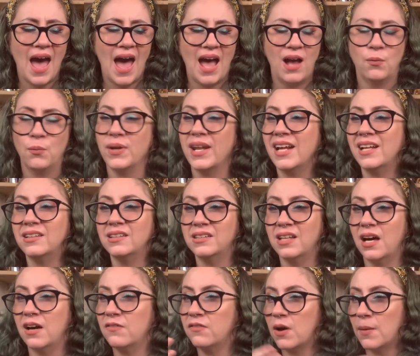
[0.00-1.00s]
And what I
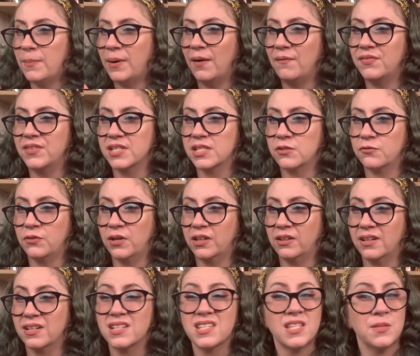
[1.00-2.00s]
love about this
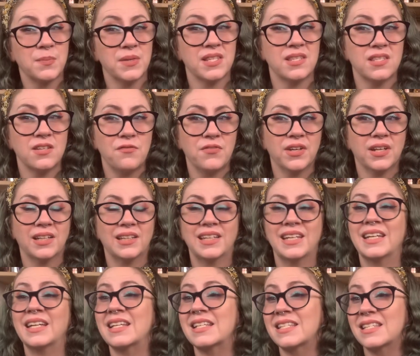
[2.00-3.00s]
fragrance
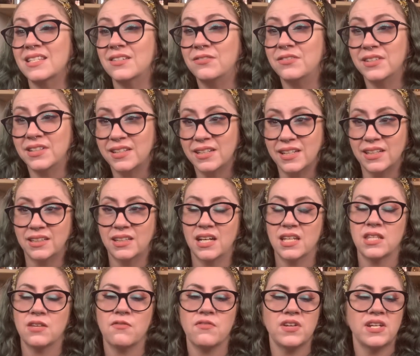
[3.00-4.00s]
specifically is the vanilla.
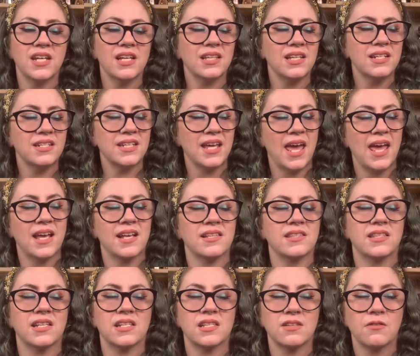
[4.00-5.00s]
The vanilla takes
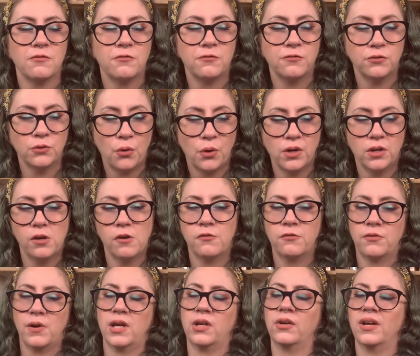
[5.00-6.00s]
this floral
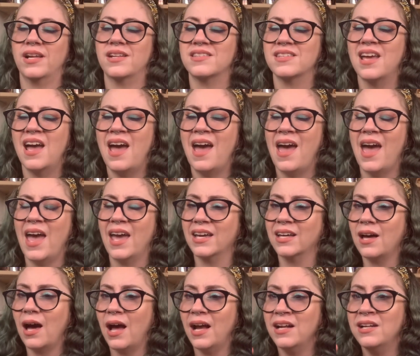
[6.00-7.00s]
fragrance and
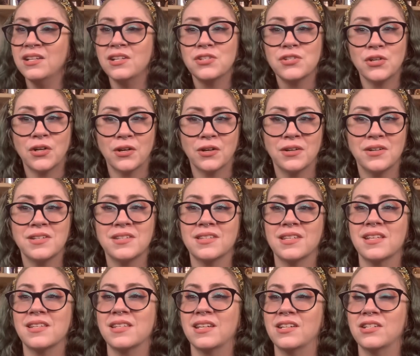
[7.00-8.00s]
kind of turns
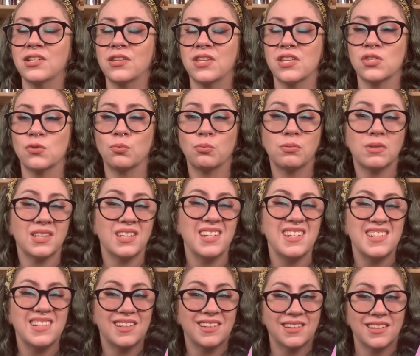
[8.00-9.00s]
this into this really
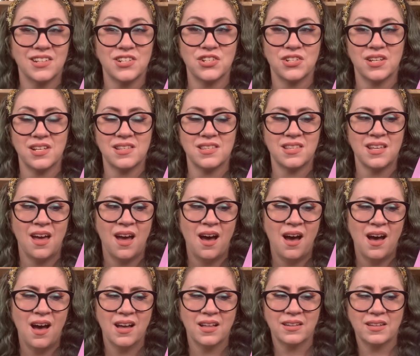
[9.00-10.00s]
delicious,
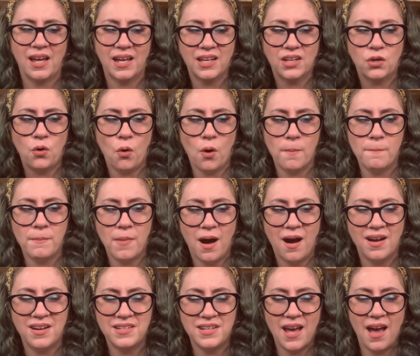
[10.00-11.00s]
like
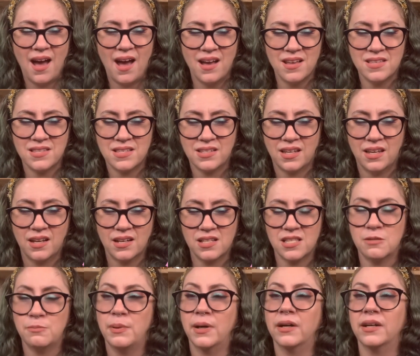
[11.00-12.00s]
gourmand-esque
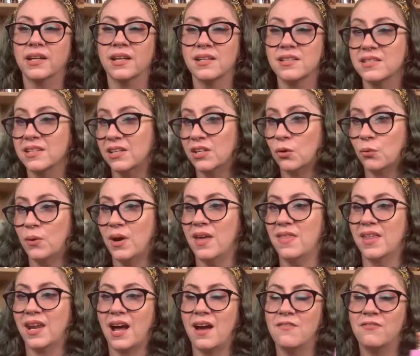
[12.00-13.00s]
experience in a way
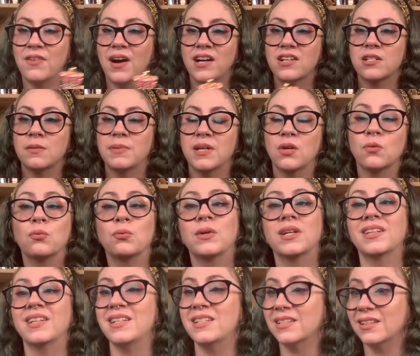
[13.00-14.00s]
that I find to be
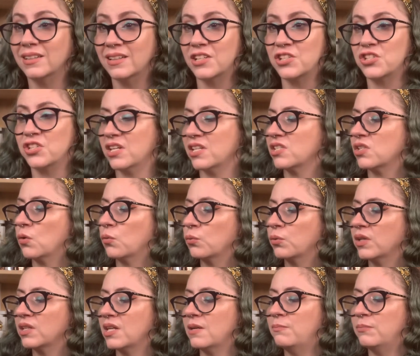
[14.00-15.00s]
really delicious,
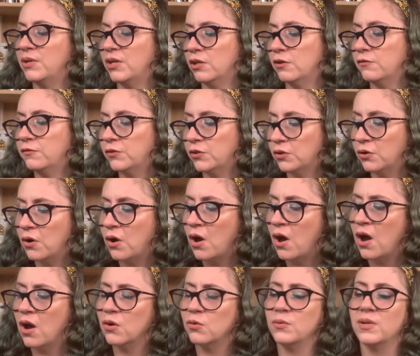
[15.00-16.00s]
really beautiful,
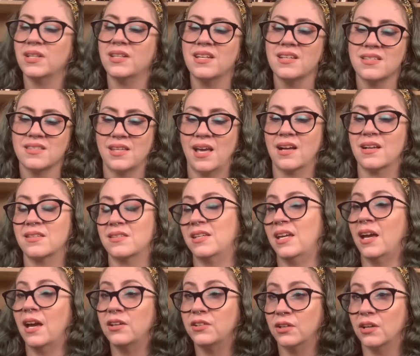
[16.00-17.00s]
really
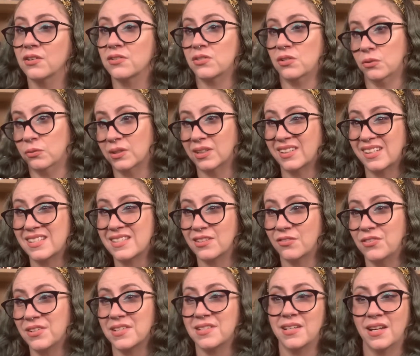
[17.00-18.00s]
sexy, and also really
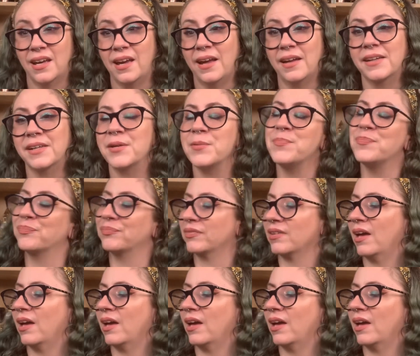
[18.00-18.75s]
sophisticated.